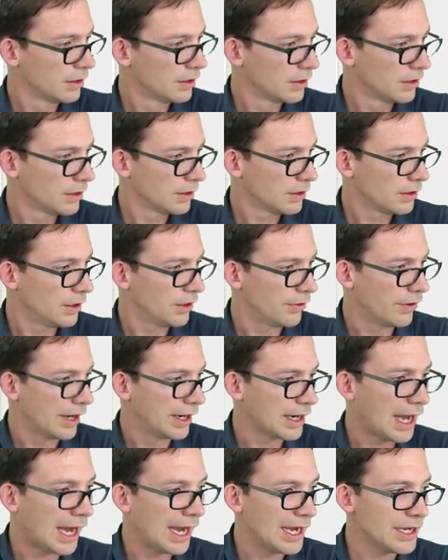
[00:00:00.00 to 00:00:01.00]
All right,
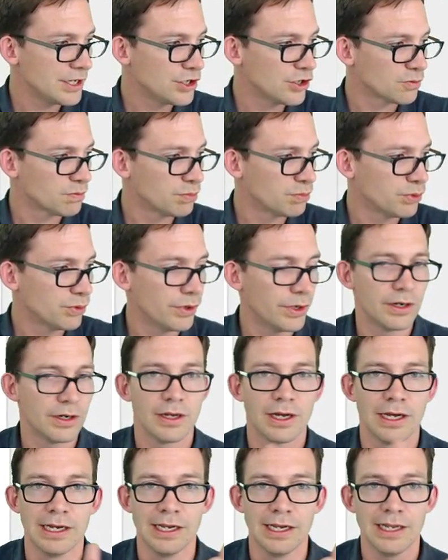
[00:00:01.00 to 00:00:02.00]
I just put
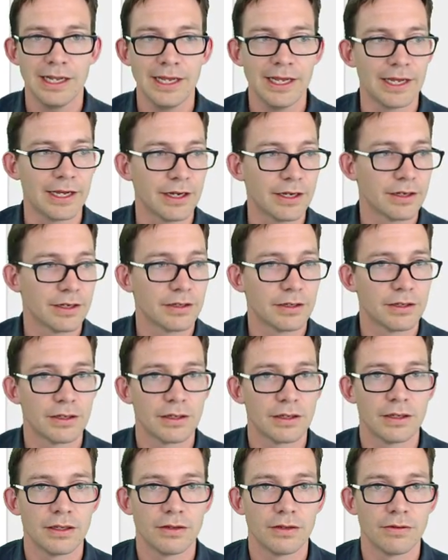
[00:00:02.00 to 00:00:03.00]
a link
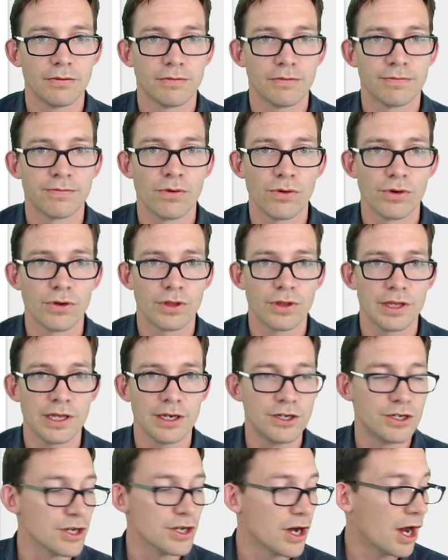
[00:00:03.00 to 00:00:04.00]
for the
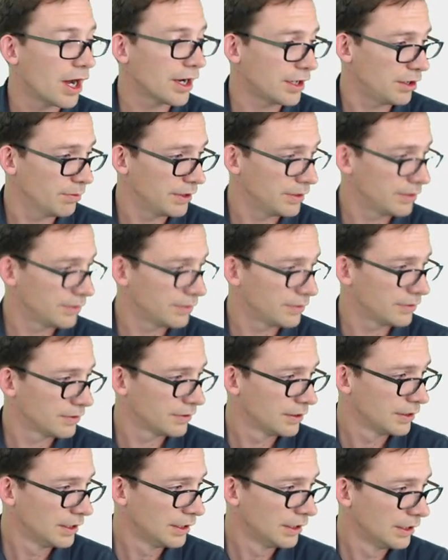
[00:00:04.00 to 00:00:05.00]
document
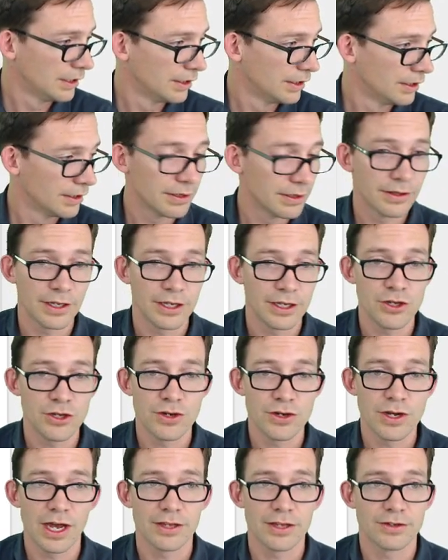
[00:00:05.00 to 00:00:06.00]
that you
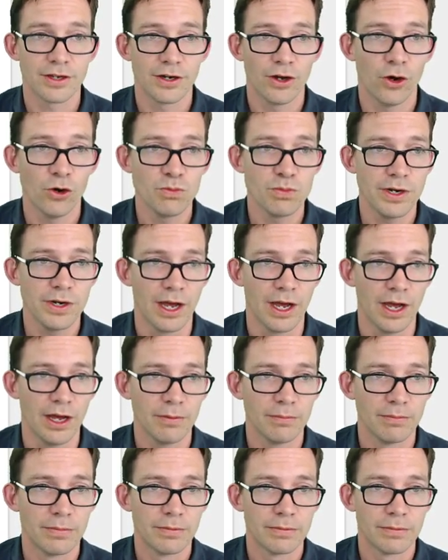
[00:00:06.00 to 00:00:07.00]
guys can open up,
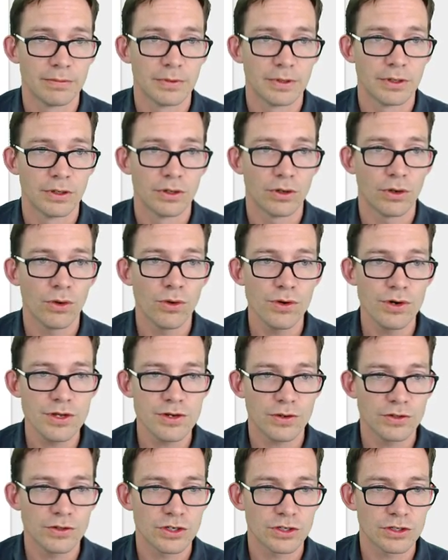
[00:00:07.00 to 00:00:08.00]
or you
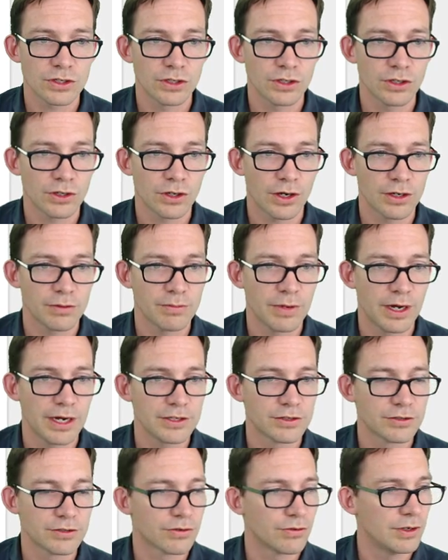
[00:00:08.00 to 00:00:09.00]
can just look onto my
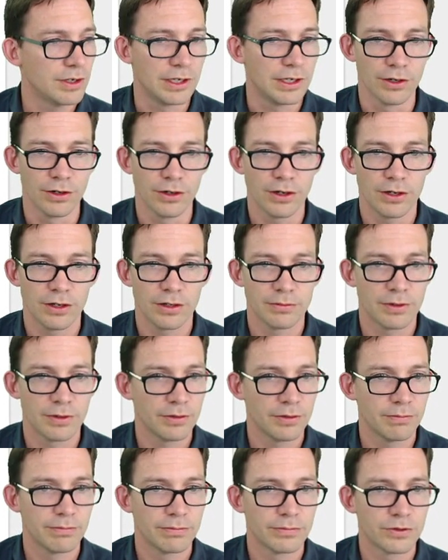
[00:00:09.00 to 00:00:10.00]
screen here.
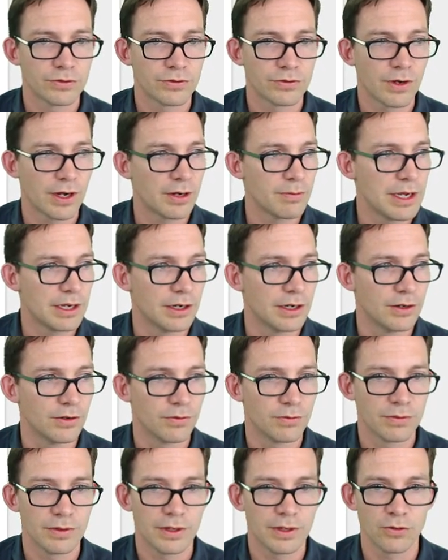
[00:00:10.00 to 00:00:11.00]
I'll try to make it
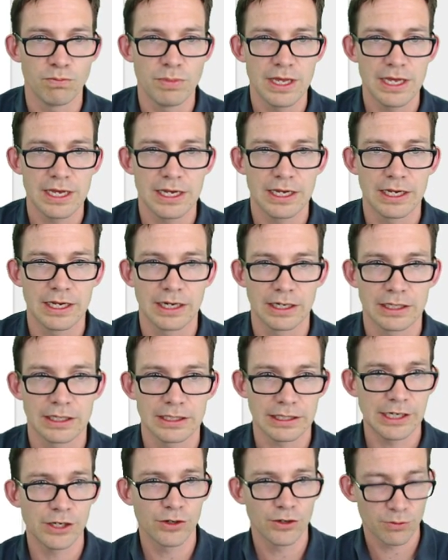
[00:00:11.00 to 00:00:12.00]
as big and
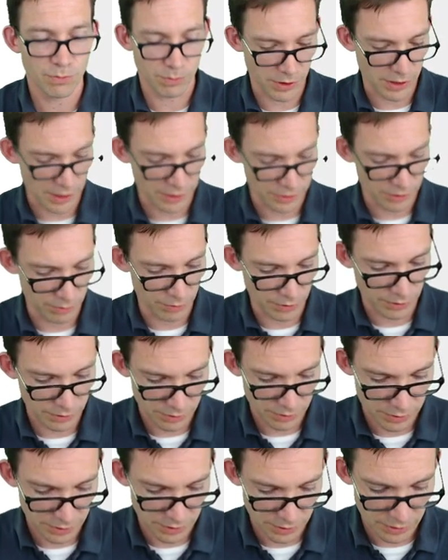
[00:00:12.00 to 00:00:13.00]
clear as possible.
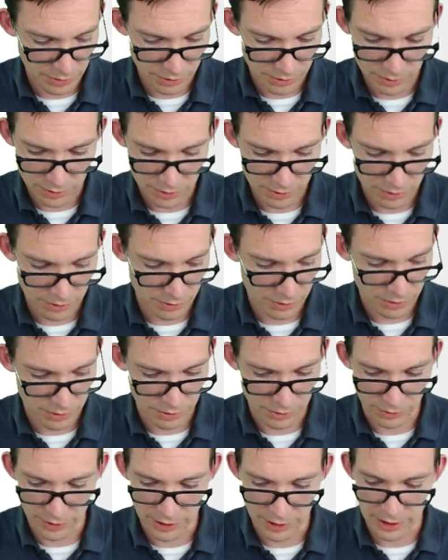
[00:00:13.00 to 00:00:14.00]

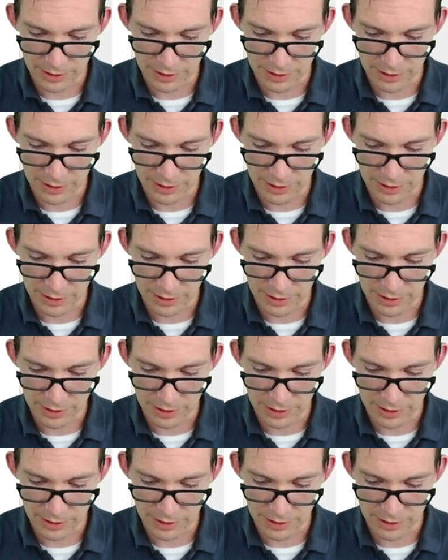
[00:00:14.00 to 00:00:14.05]
Okay.